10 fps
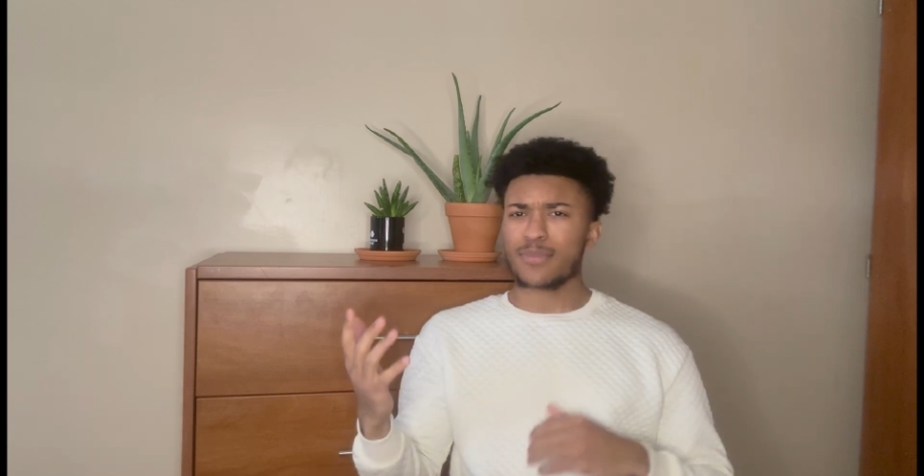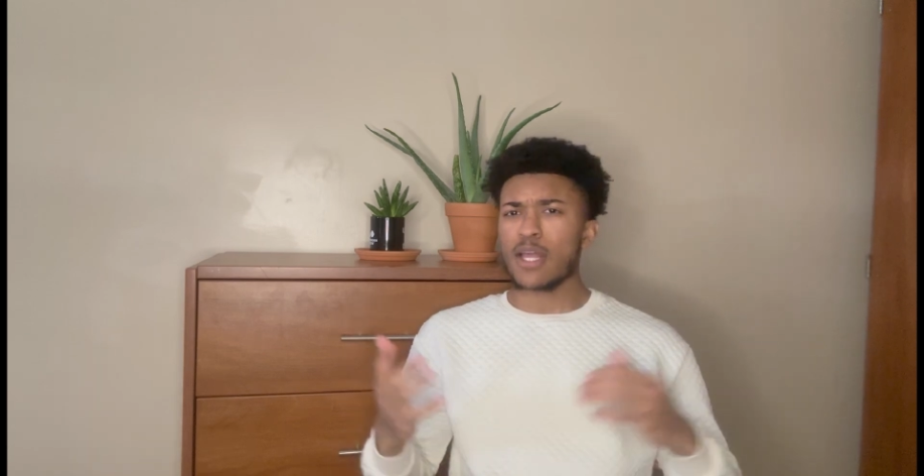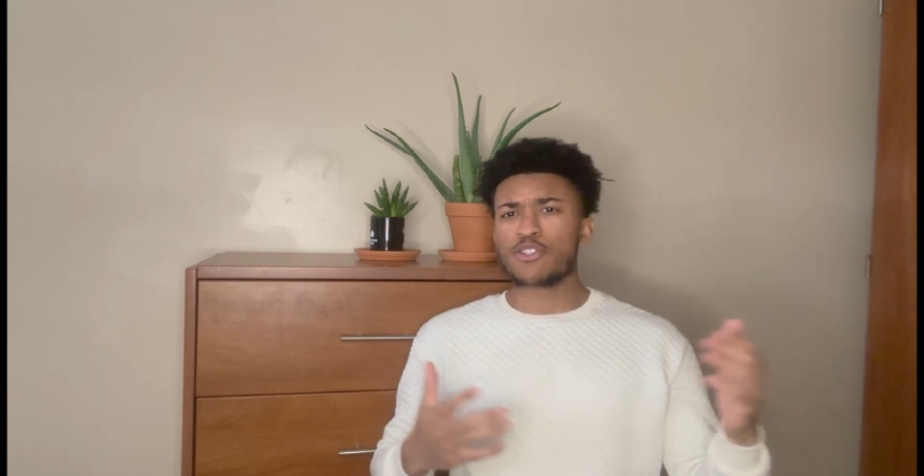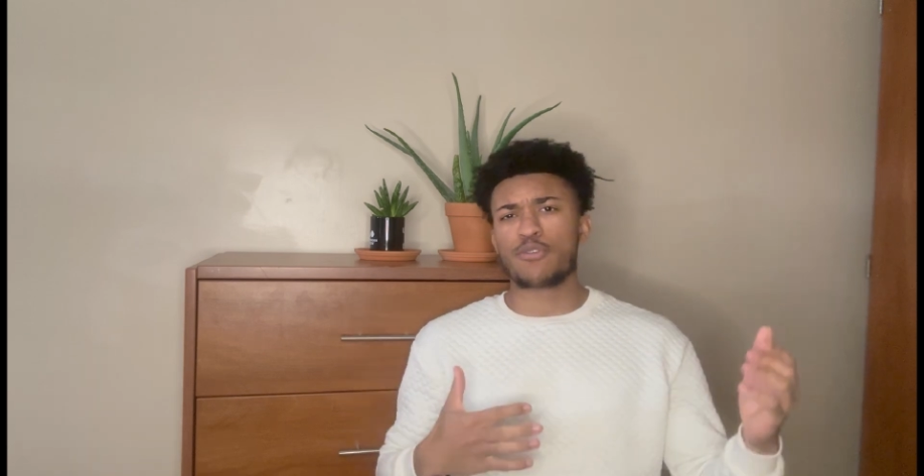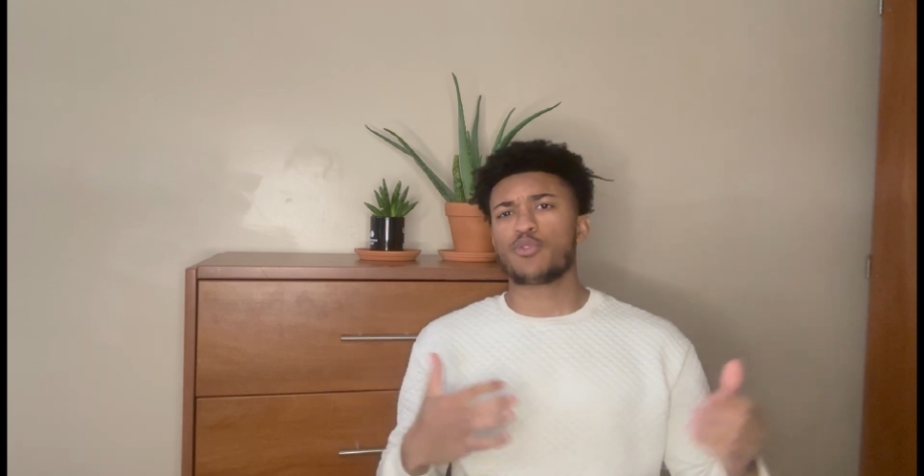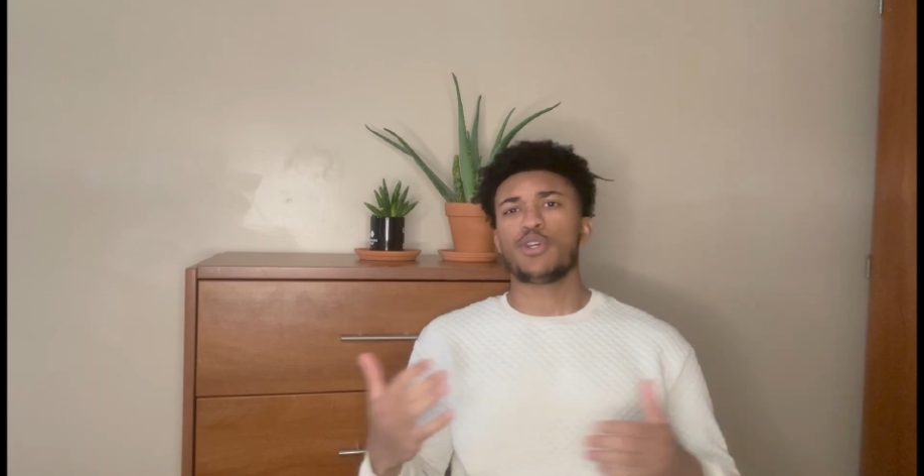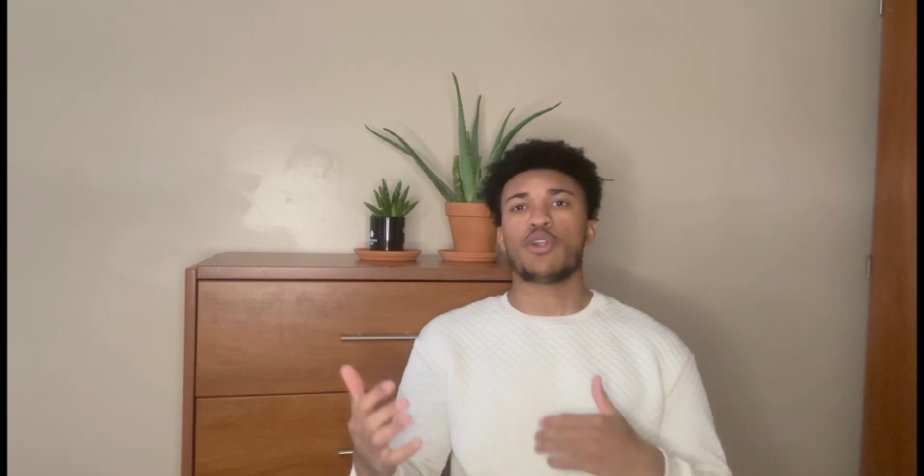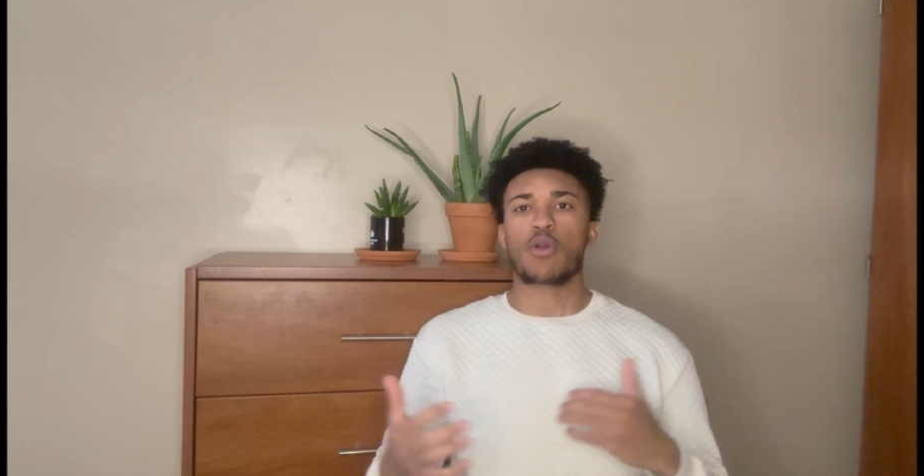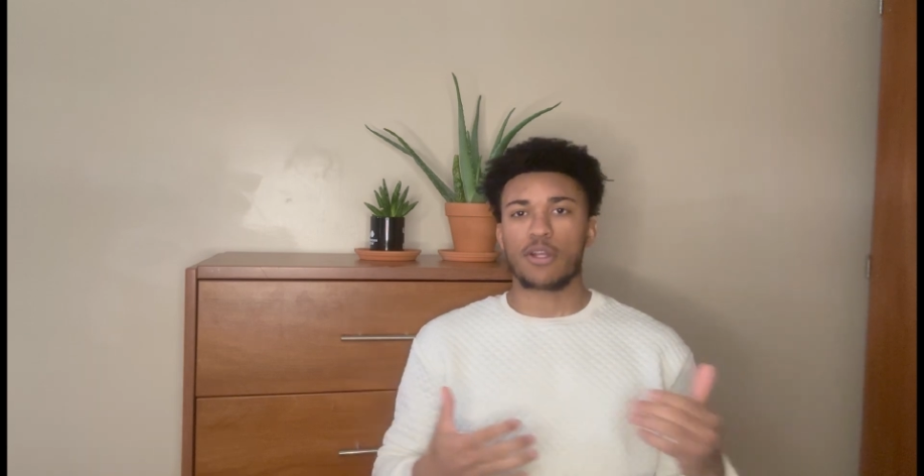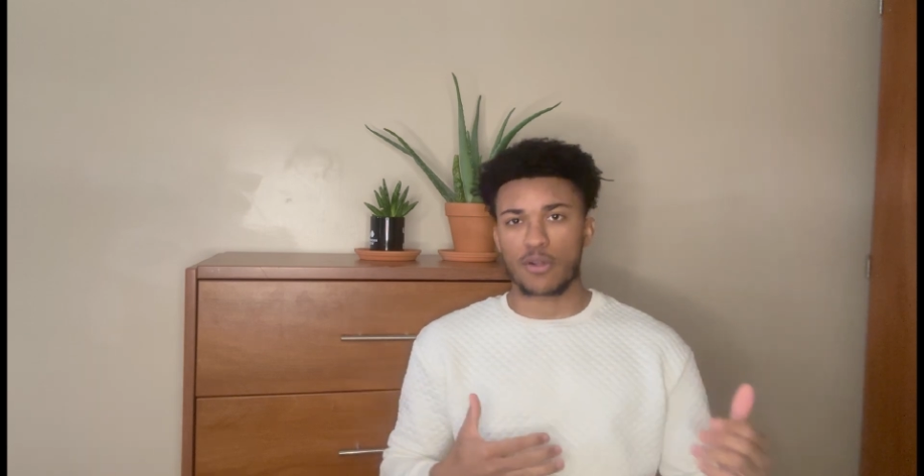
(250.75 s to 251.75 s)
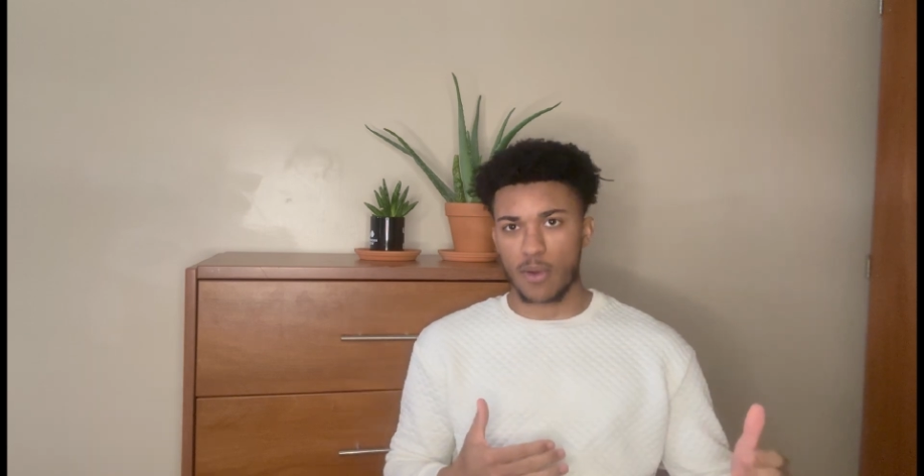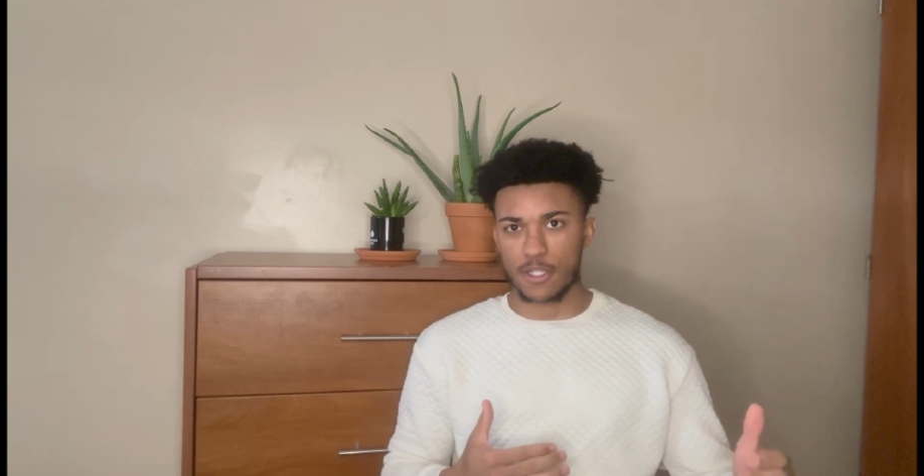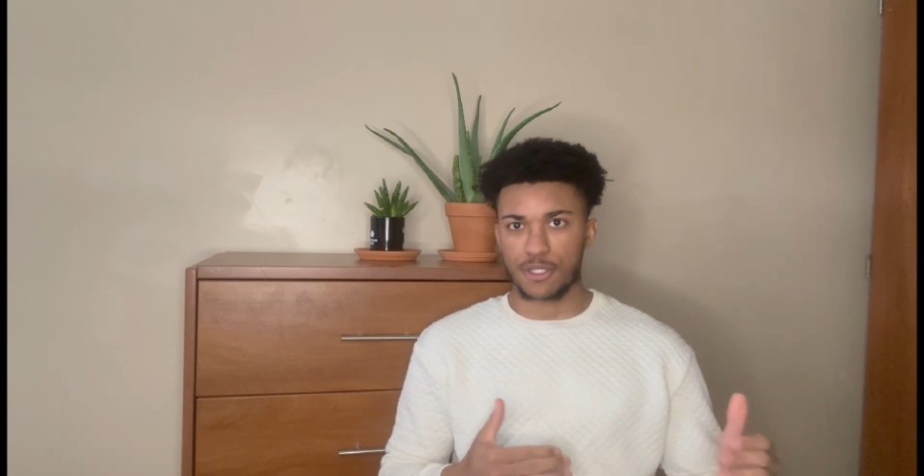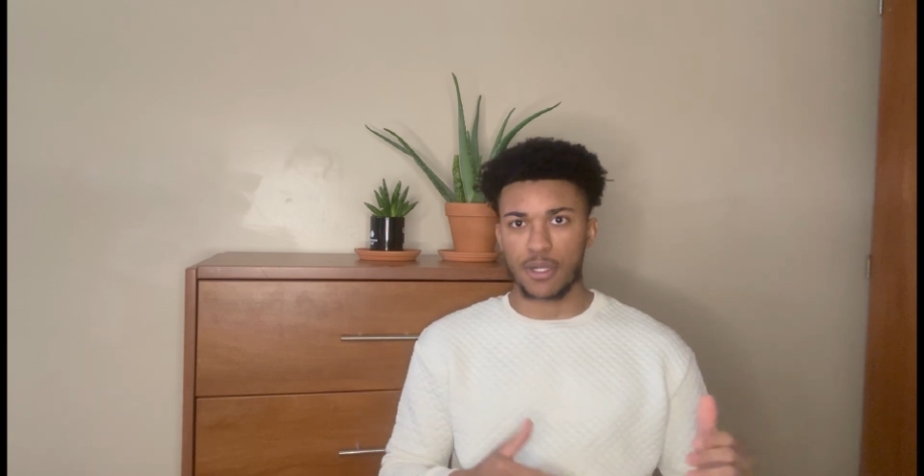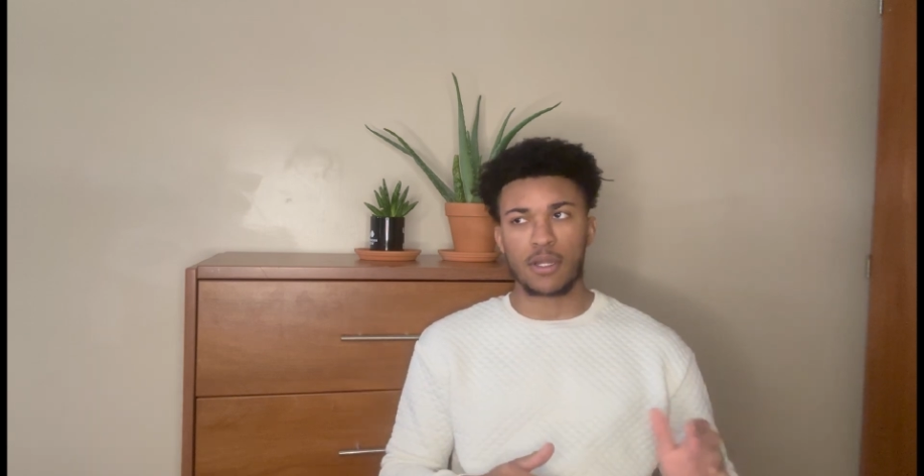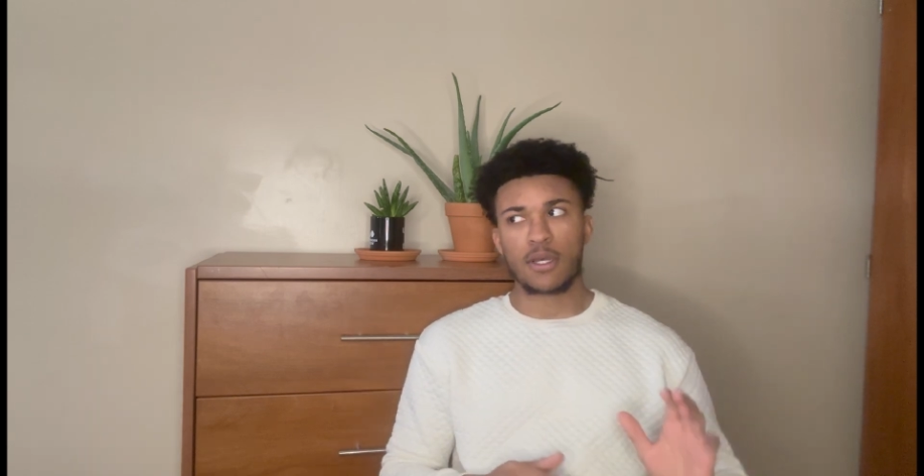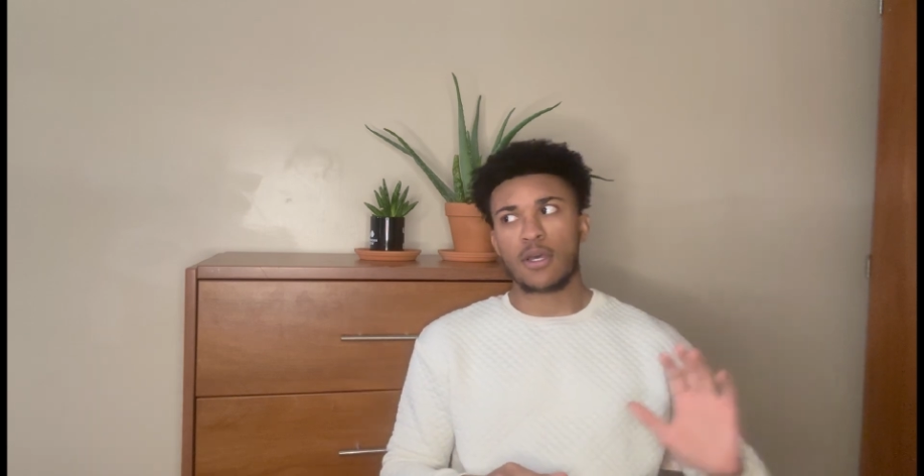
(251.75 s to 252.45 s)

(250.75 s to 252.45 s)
So there's really no clear direction.